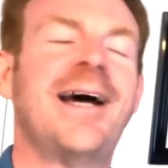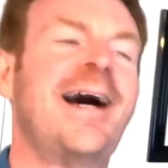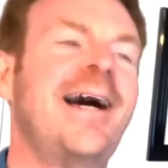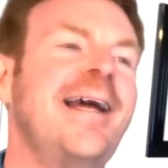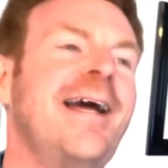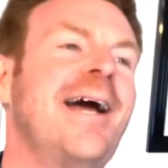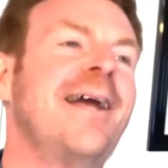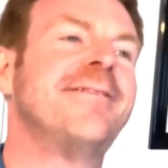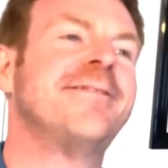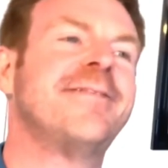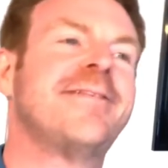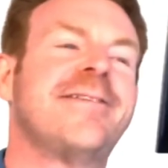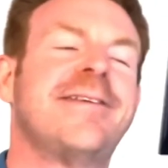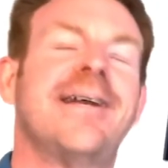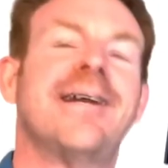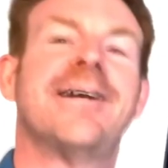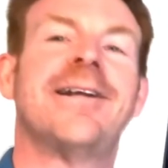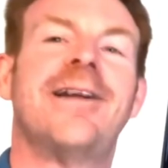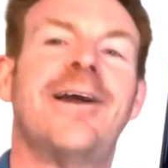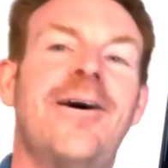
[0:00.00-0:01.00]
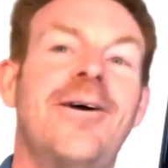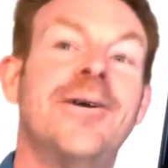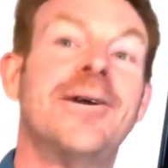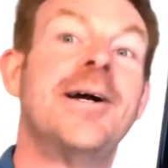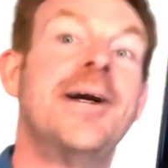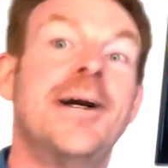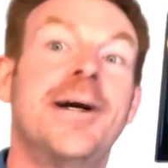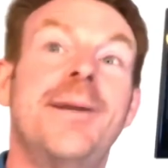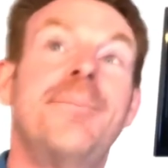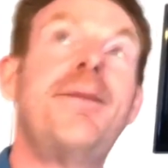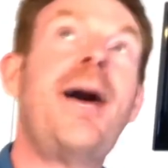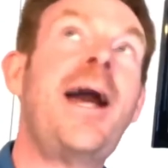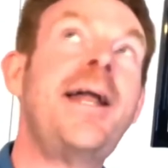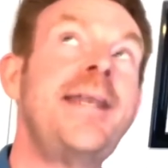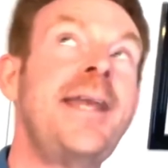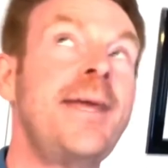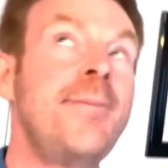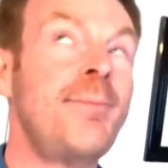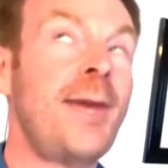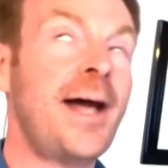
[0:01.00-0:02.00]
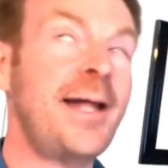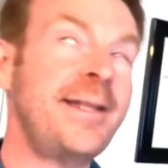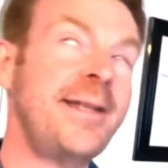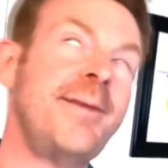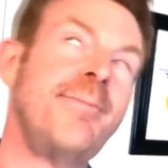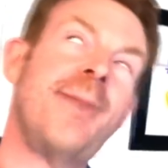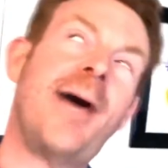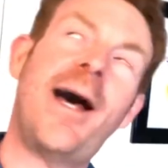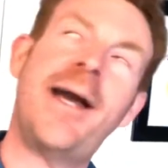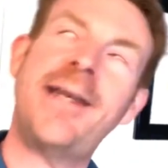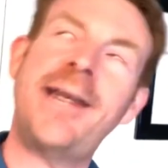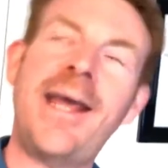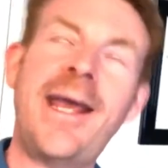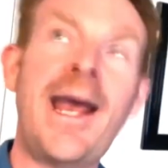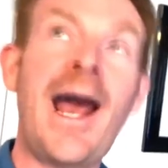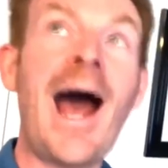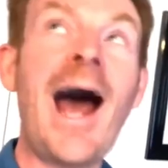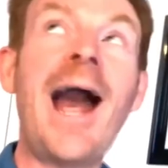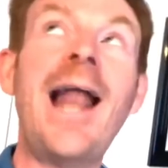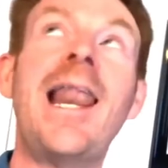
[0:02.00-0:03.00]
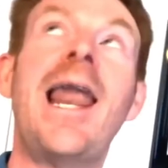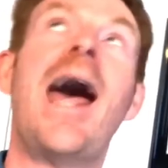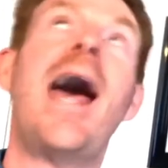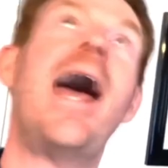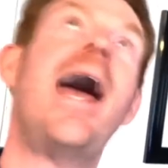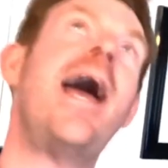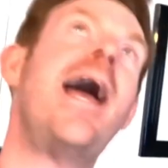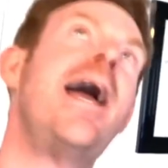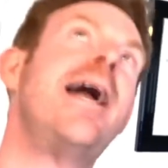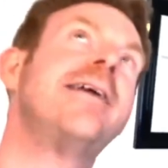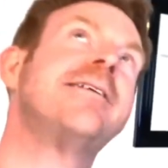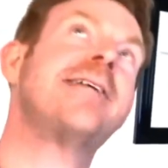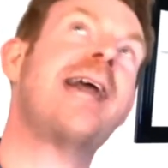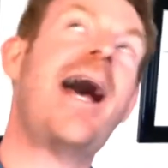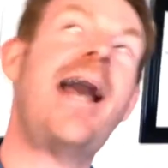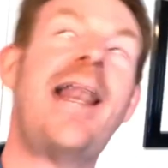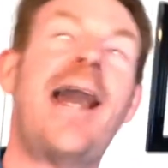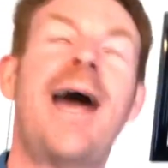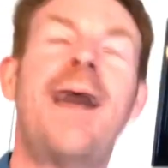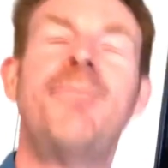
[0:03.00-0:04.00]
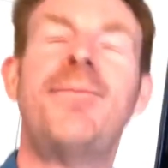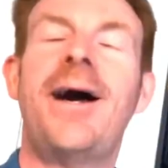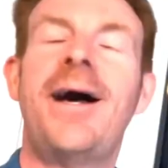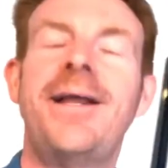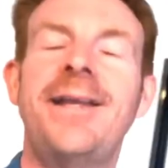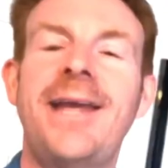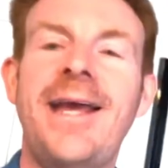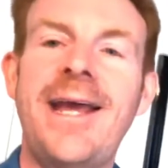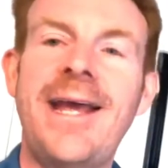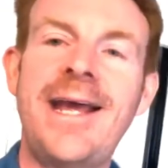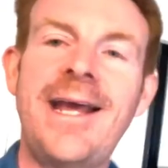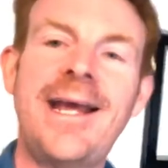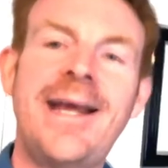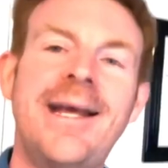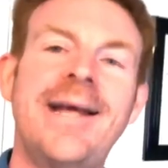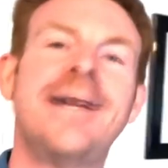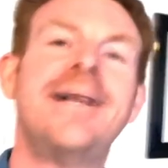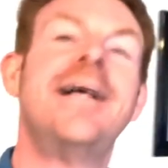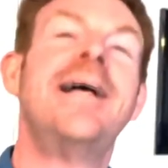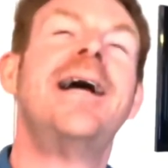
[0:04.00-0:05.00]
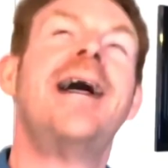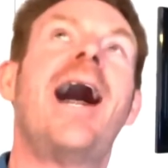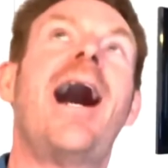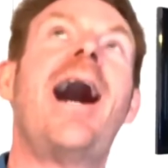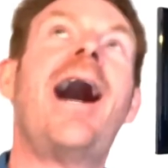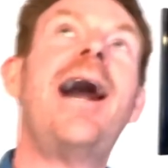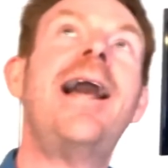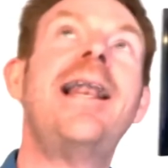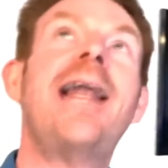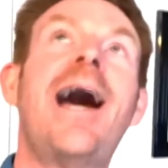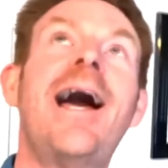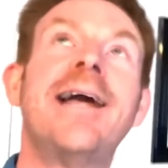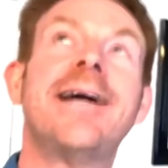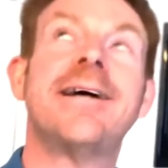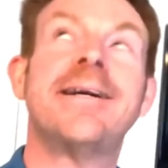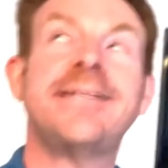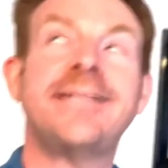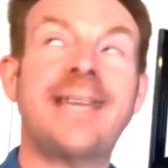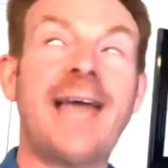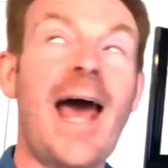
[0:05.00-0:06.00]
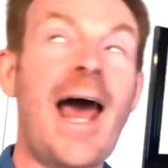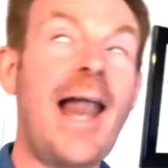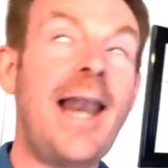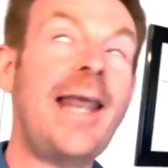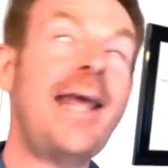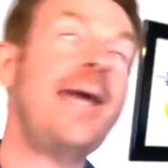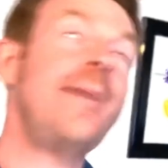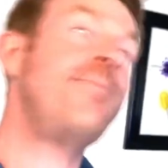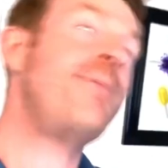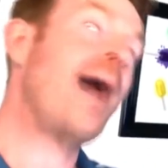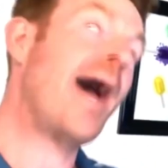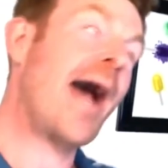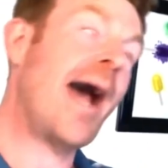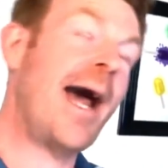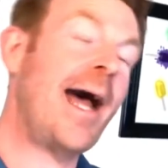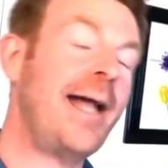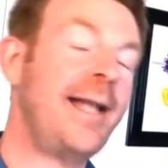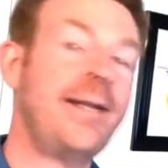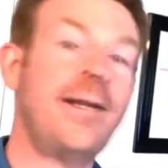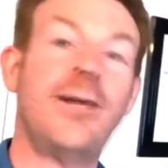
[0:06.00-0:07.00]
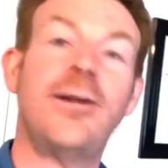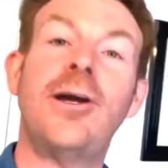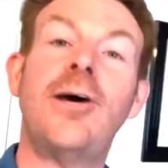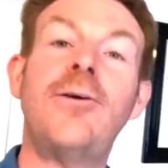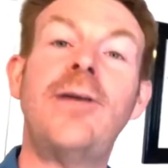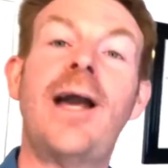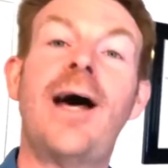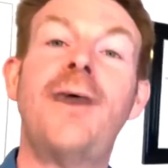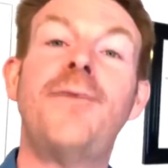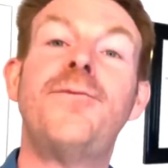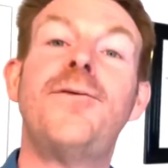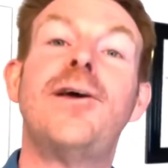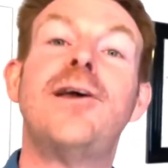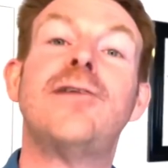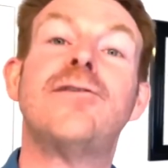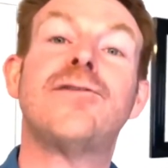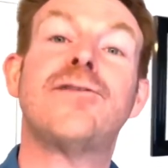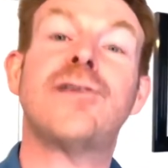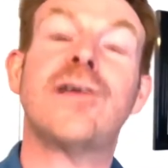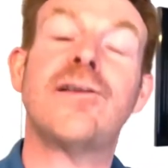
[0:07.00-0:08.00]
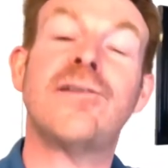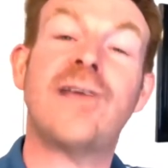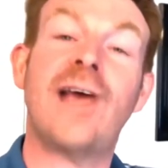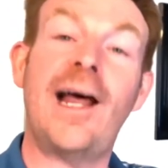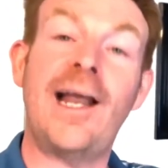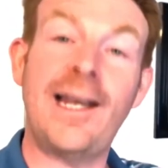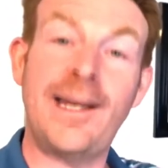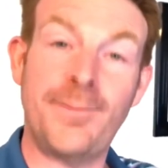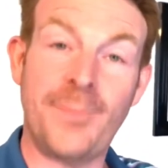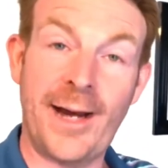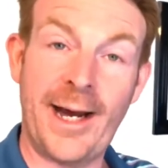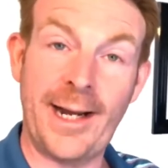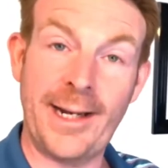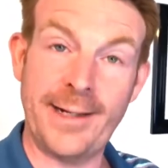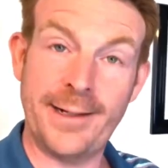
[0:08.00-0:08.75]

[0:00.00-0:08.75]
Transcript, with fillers: If I his channel description there says it is a channel that offers daily news and topical content and also adds no hate to it with Frank's mass debate